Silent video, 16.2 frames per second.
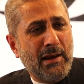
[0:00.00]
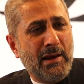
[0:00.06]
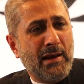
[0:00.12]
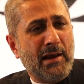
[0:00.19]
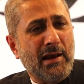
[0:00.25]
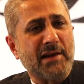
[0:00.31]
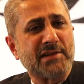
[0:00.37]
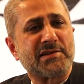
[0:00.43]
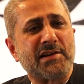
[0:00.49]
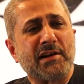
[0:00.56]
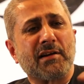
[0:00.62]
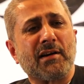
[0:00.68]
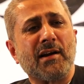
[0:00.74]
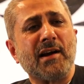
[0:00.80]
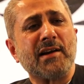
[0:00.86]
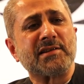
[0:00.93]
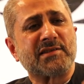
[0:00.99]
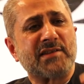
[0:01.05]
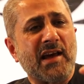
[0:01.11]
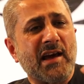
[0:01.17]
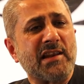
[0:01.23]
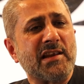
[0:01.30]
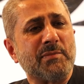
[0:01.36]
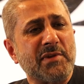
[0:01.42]
As he cries, the
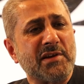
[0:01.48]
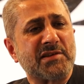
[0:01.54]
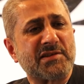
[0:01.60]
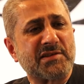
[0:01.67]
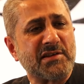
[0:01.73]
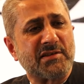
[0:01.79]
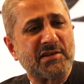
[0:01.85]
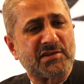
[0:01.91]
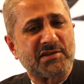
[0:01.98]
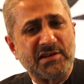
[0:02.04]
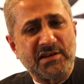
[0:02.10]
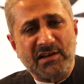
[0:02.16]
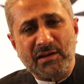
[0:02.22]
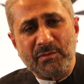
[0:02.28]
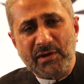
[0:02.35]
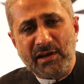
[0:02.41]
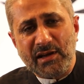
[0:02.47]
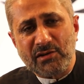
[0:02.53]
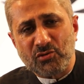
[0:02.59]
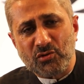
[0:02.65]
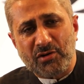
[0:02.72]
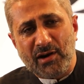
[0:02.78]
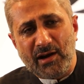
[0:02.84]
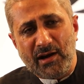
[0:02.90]
enemies see the scene and begin to
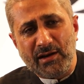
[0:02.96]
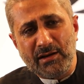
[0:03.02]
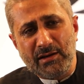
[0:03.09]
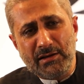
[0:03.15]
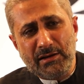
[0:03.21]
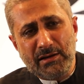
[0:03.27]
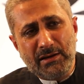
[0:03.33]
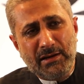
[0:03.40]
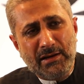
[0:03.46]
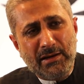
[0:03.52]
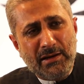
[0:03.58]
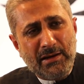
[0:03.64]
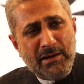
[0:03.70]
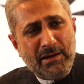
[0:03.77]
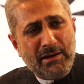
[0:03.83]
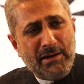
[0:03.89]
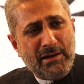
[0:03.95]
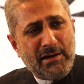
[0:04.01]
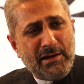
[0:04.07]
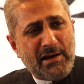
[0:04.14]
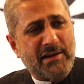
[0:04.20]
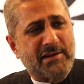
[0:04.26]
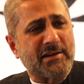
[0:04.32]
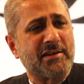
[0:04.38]
cry.
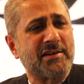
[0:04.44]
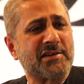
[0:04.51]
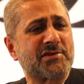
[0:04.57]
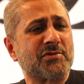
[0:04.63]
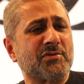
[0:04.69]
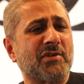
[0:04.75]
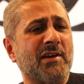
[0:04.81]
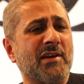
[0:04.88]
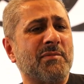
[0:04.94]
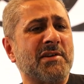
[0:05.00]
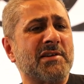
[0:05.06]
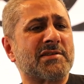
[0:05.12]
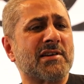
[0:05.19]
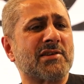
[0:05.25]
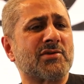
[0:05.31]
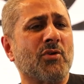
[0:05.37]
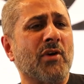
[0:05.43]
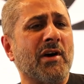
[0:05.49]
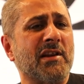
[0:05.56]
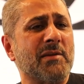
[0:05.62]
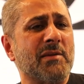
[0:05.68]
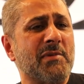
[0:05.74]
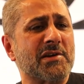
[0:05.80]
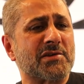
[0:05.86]
He turns to them and he says, Oh,
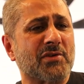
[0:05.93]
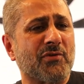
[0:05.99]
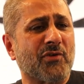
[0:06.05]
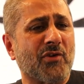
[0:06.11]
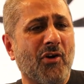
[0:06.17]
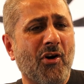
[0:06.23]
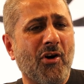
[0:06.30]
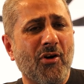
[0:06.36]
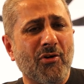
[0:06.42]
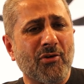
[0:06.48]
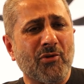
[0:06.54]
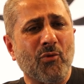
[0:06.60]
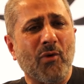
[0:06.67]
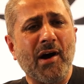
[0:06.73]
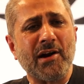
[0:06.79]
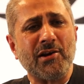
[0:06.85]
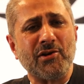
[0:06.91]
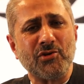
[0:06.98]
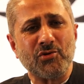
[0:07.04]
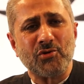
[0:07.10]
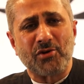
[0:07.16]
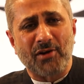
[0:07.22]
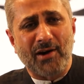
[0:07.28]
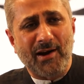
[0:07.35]
enemies of God, why do
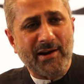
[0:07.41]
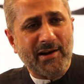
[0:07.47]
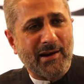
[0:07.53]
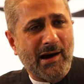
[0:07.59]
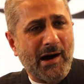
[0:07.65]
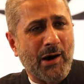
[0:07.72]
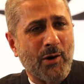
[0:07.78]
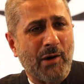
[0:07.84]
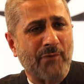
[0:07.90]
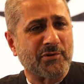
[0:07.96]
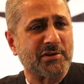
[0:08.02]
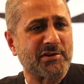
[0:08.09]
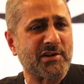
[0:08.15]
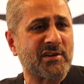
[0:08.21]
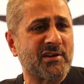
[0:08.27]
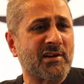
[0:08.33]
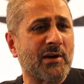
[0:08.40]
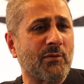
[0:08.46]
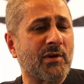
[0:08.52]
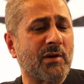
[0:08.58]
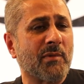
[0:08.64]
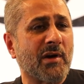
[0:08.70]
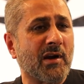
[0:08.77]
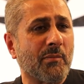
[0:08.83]
you cry now after taking away
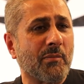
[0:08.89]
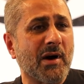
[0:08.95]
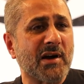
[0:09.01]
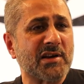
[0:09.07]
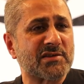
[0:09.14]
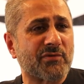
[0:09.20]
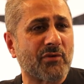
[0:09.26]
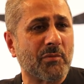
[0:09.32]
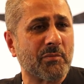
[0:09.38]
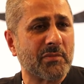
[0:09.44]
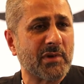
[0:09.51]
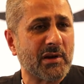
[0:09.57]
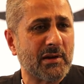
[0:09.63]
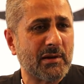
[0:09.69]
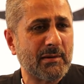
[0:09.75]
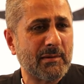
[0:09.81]
my Abbas from me?